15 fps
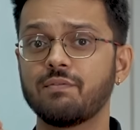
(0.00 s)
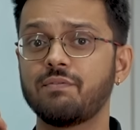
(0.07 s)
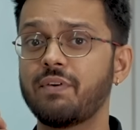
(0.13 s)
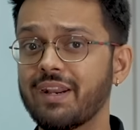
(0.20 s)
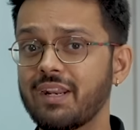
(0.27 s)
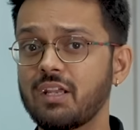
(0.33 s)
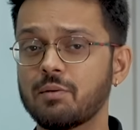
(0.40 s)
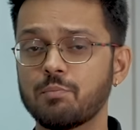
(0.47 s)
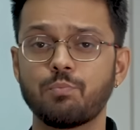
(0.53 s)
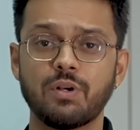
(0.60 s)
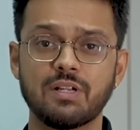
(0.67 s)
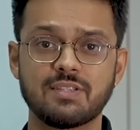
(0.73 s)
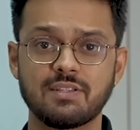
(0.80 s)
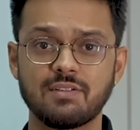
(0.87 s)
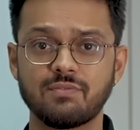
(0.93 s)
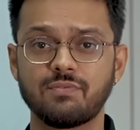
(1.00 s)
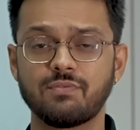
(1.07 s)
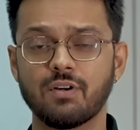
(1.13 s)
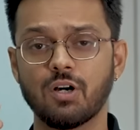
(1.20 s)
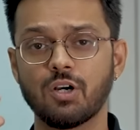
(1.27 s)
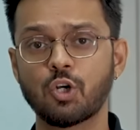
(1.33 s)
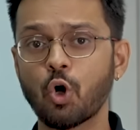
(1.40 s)
very impressive
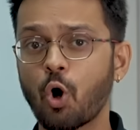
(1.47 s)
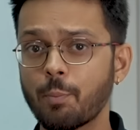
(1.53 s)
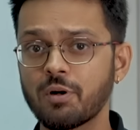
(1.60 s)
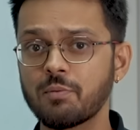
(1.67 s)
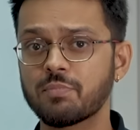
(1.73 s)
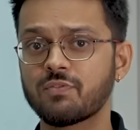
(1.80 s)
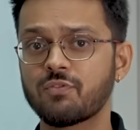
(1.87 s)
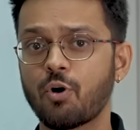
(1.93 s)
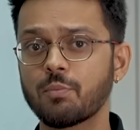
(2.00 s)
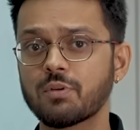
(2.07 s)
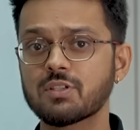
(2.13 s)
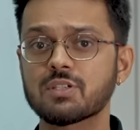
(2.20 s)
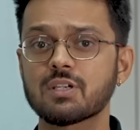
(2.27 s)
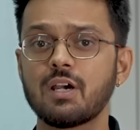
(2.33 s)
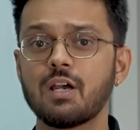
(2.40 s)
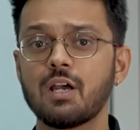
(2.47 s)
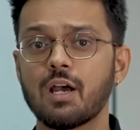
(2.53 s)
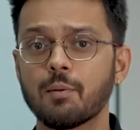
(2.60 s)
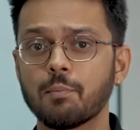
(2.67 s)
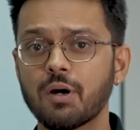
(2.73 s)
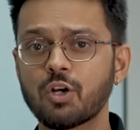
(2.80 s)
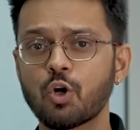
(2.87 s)
top-end performance.
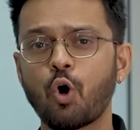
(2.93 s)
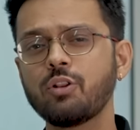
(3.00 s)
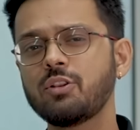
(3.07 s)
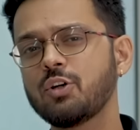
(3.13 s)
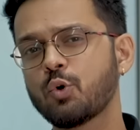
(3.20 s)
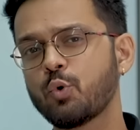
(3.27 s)
But on the